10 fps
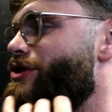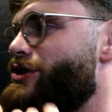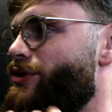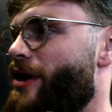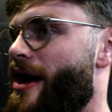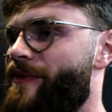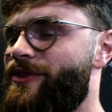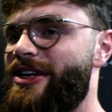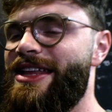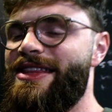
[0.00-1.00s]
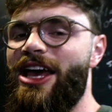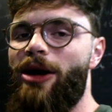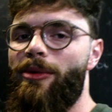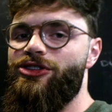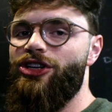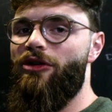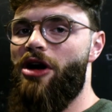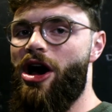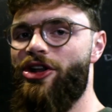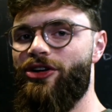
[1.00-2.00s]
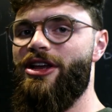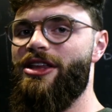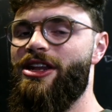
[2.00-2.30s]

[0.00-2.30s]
to get the elbows to go underneath.